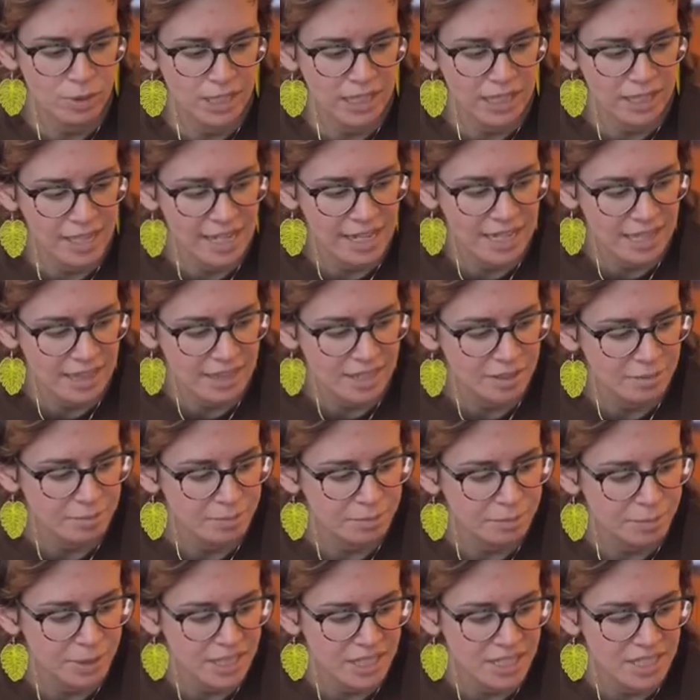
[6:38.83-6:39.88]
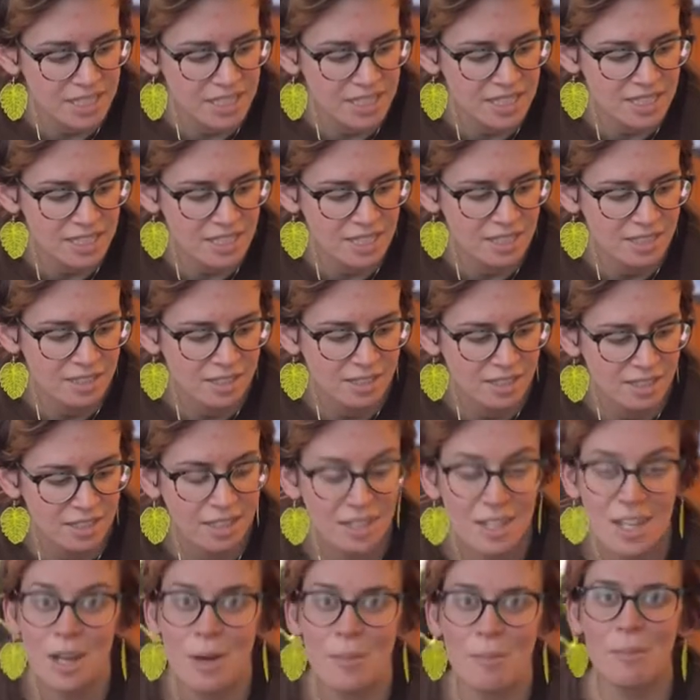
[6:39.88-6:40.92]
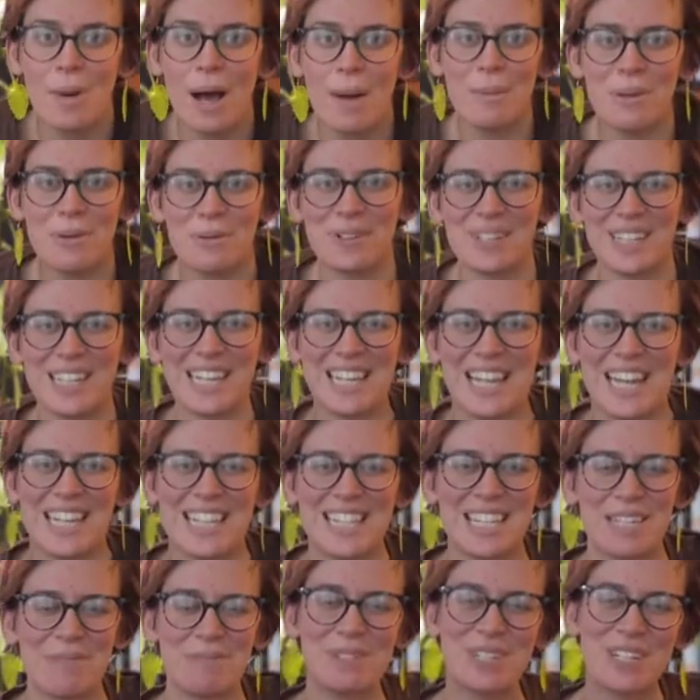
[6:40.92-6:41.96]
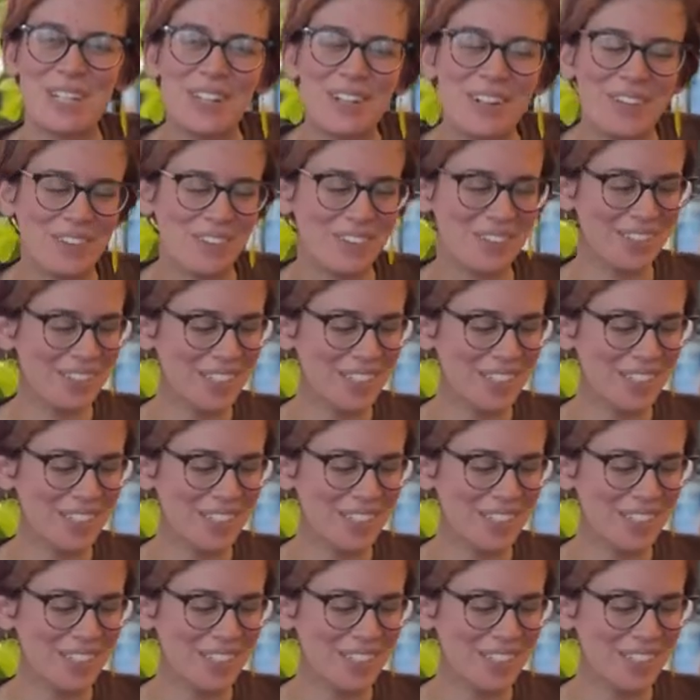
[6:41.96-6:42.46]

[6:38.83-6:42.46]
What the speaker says: like them because mommy really likes them too.